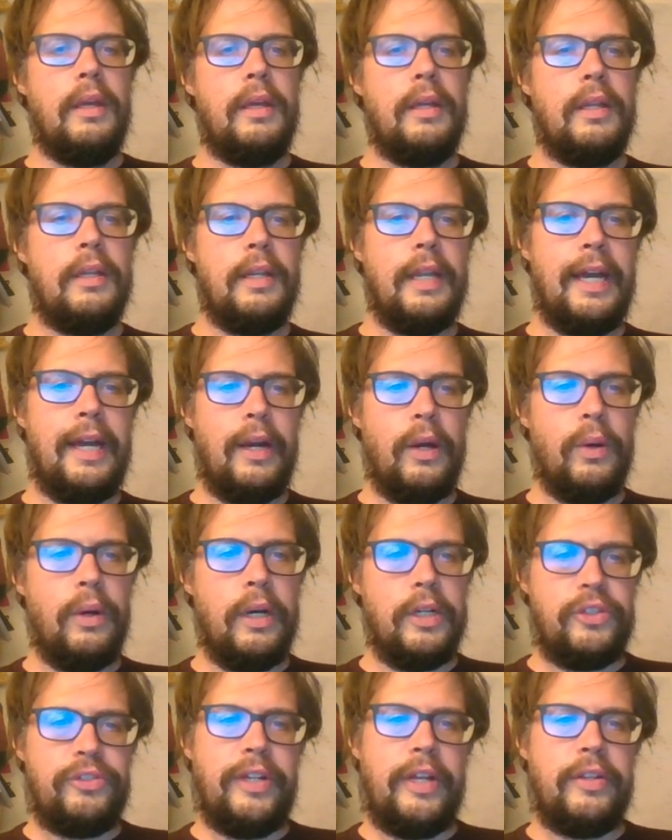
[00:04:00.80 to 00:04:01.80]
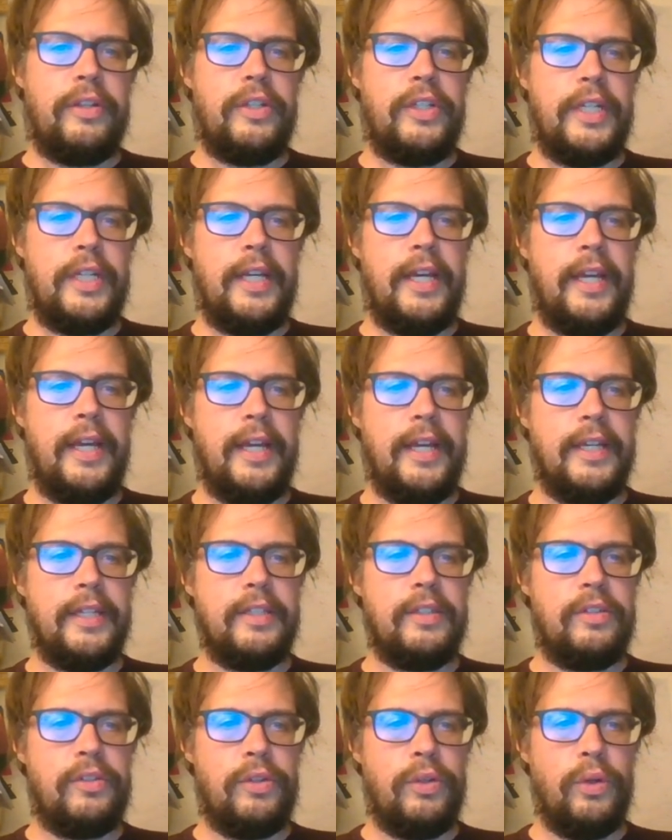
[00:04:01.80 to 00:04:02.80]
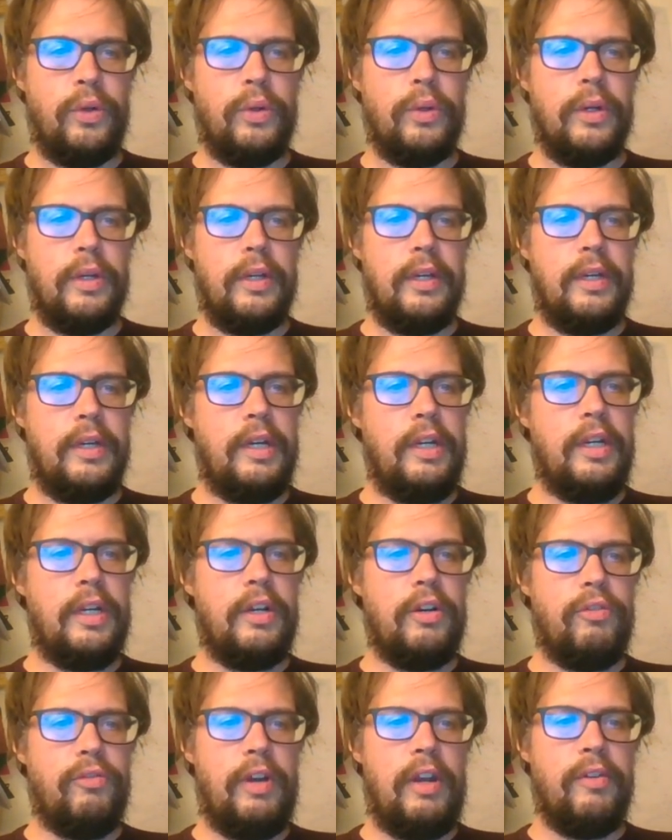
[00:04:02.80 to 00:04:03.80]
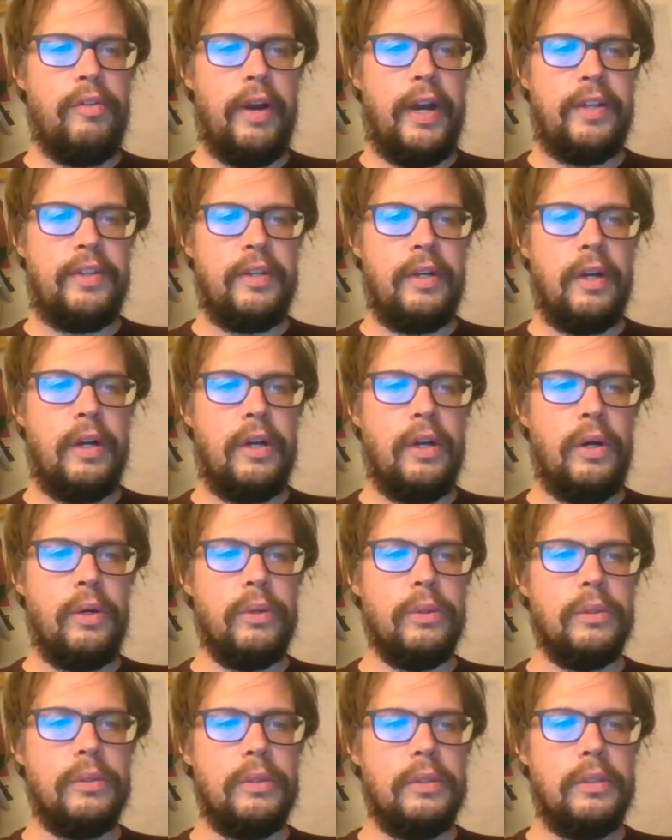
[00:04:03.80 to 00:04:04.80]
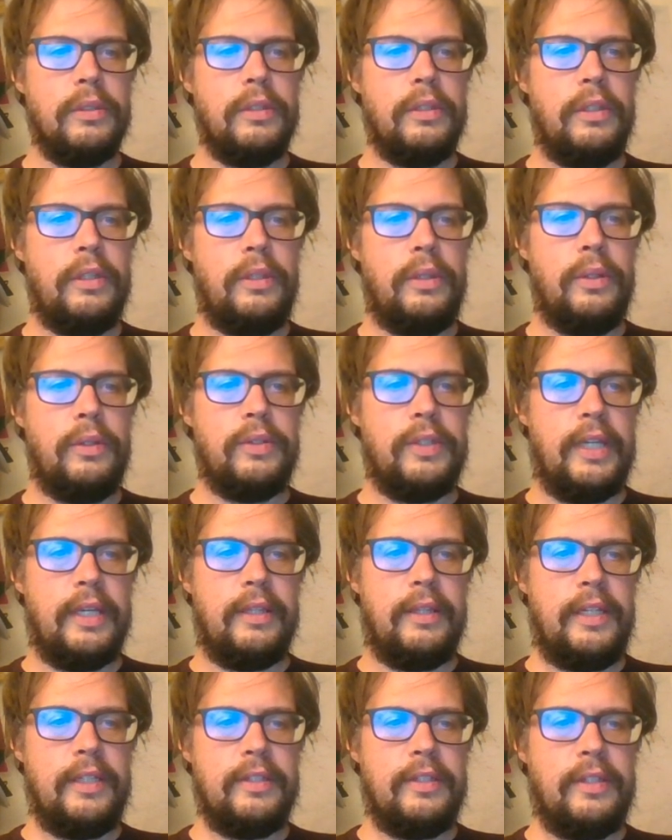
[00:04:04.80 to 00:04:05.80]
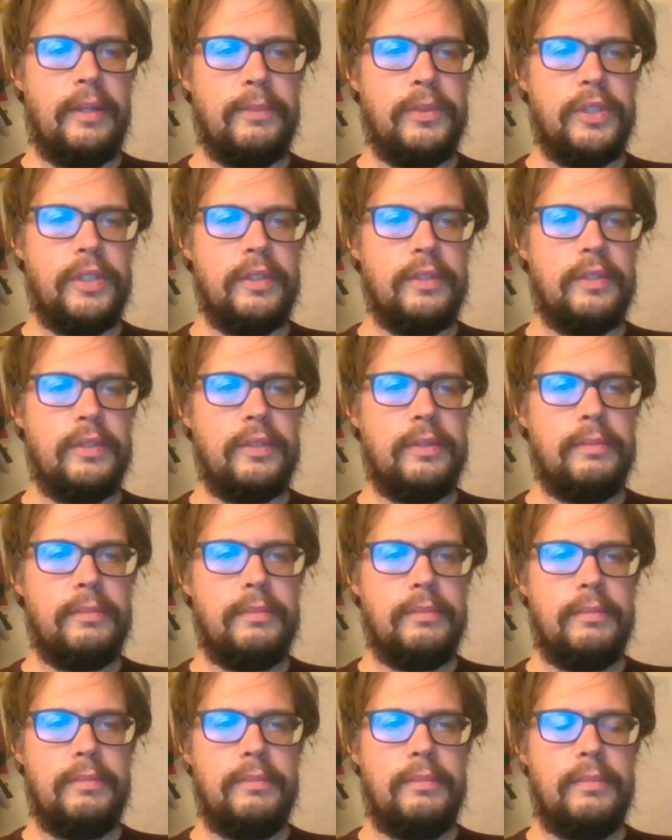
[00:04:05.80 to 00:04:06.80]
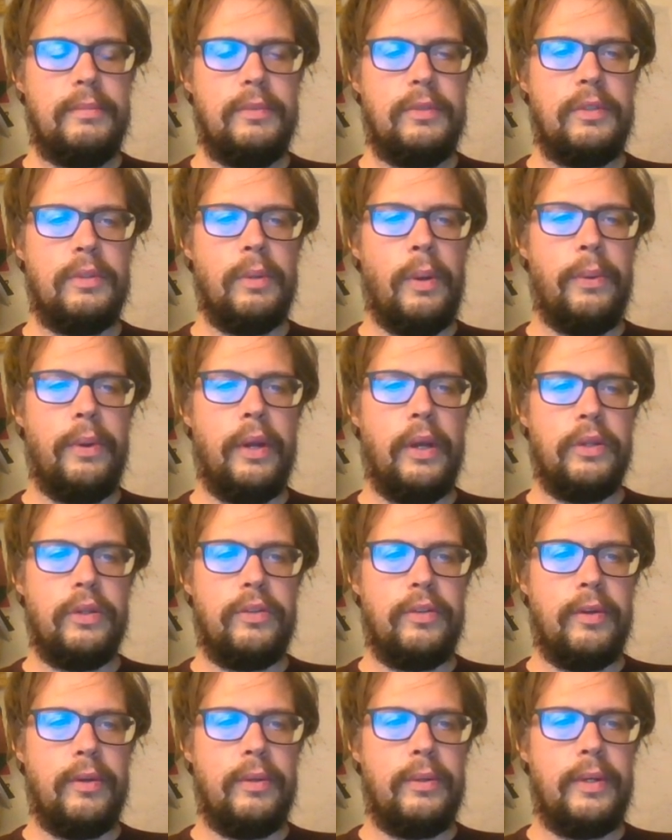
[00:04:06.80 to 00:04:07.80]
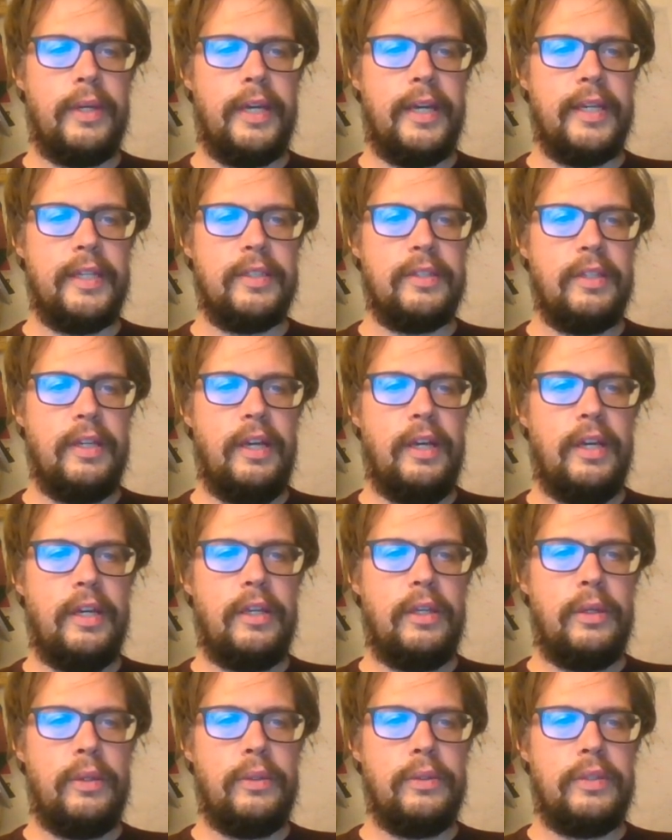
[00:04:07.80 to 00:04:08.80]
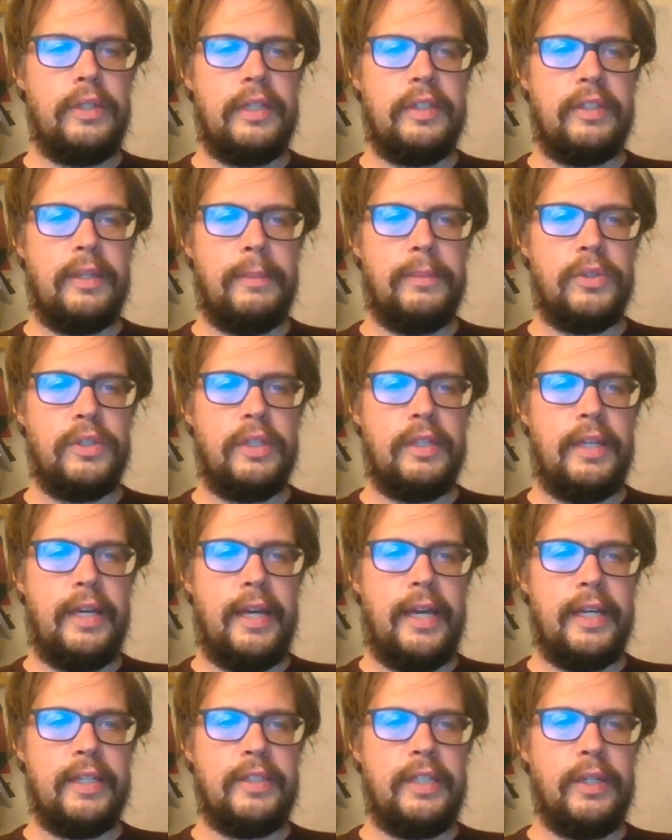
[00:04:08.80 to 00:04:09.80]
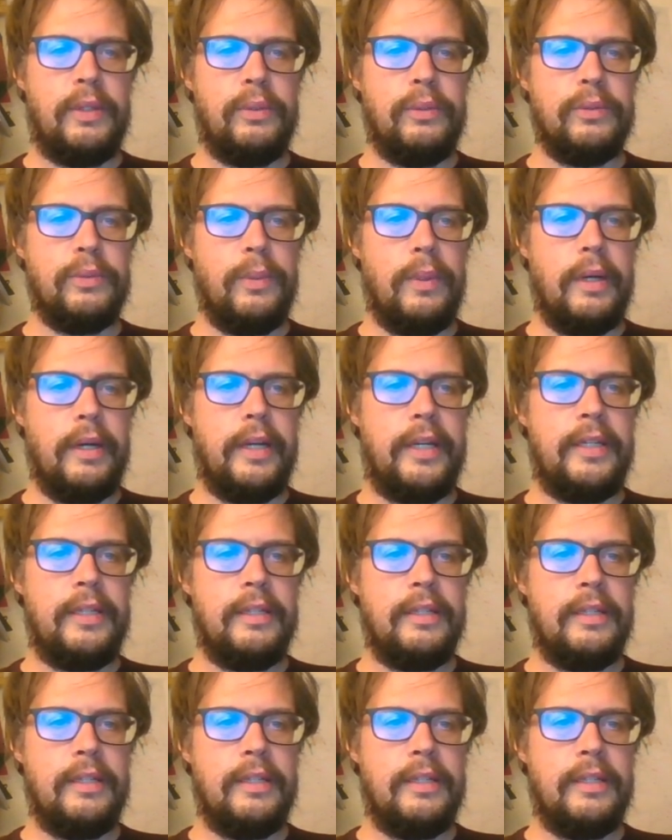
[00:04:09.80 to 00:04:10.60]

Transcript: Now our strategy is to rewrite our goal using these assumptions. So what we're going to do is use the assumption that x equals y